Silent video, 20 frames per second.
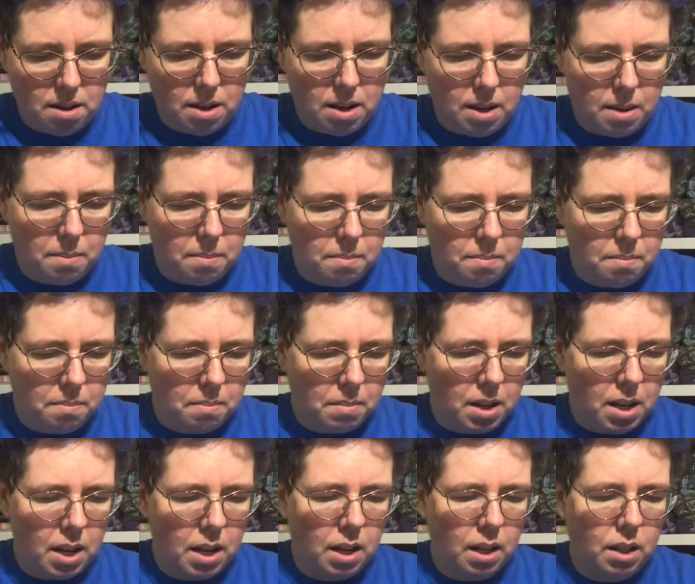I'm
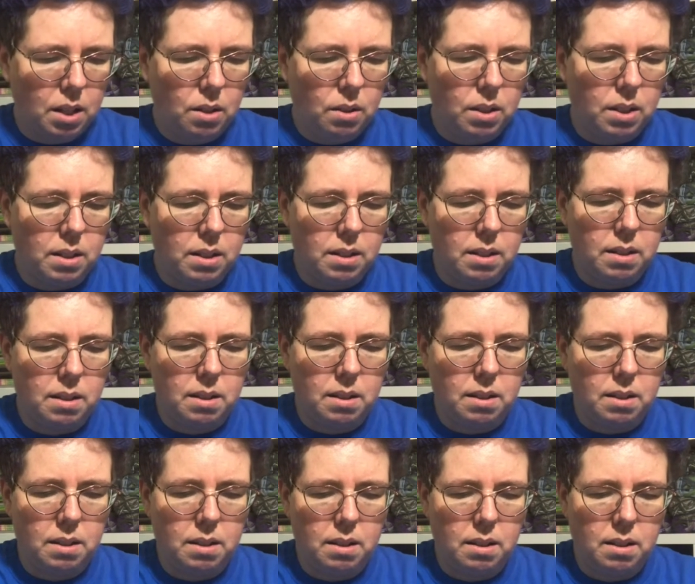kind of clueless.
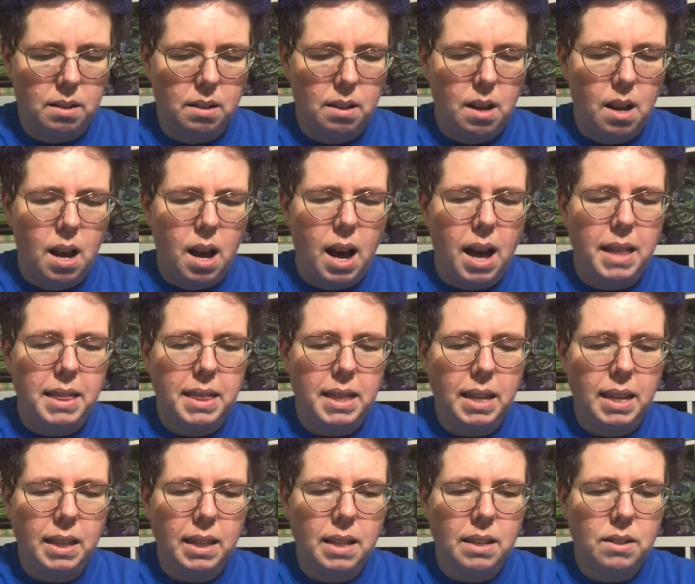I
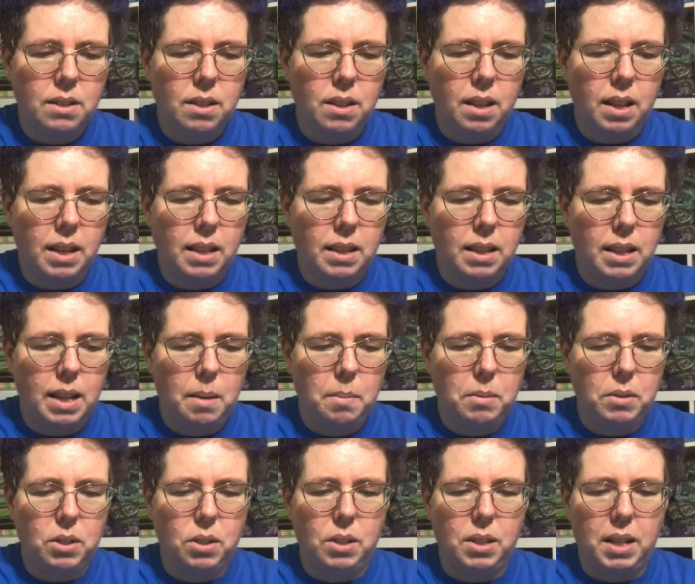think these are like the
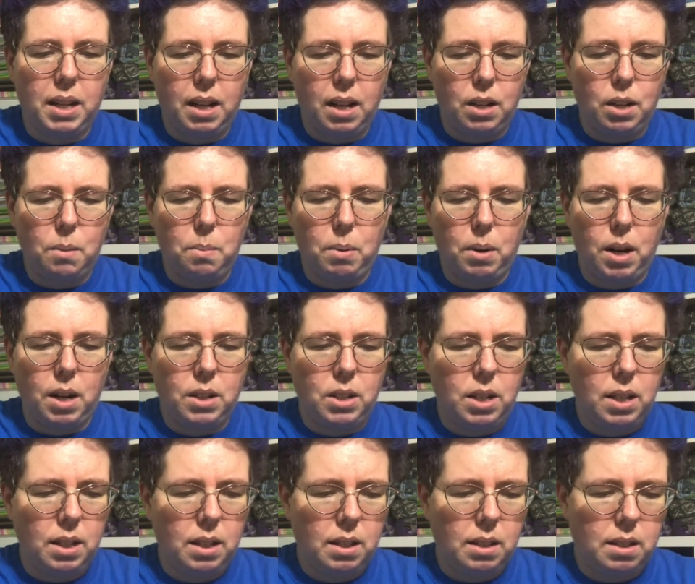labels you stick on your
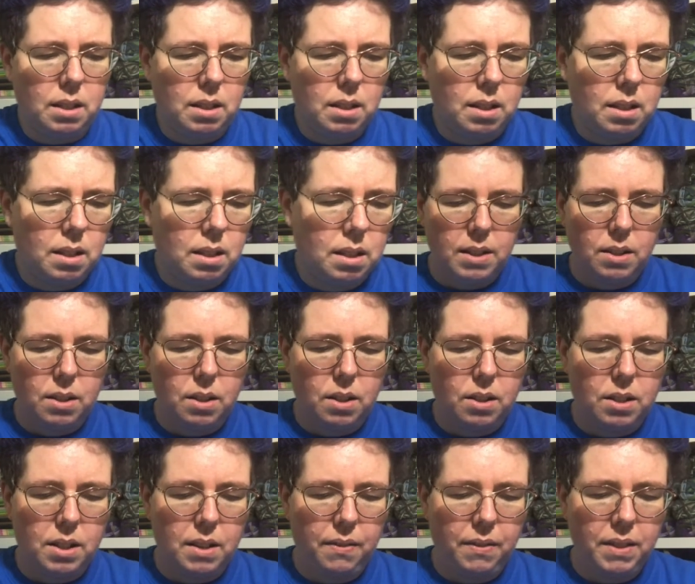projects. So
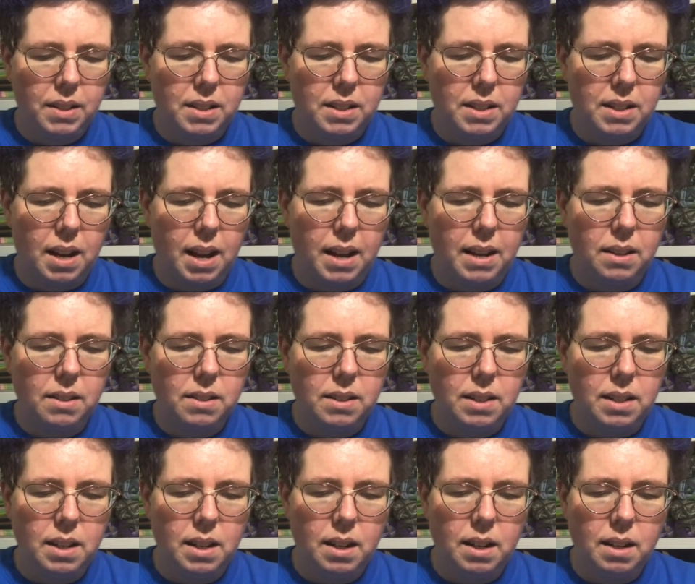there's different styles
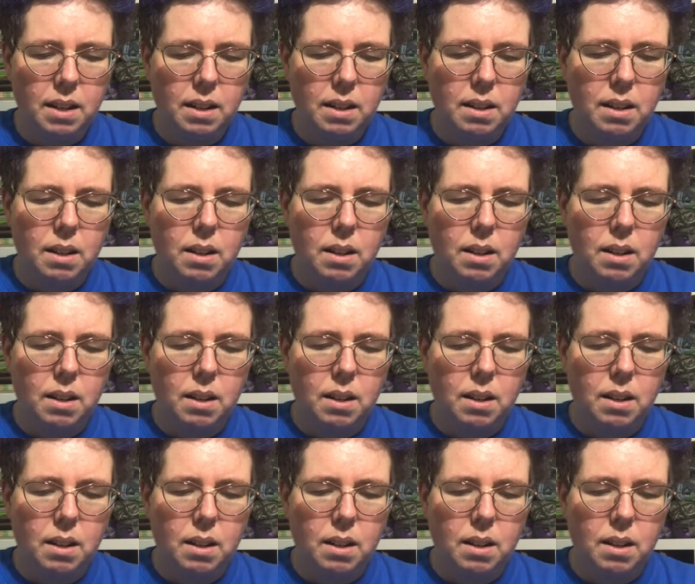in here.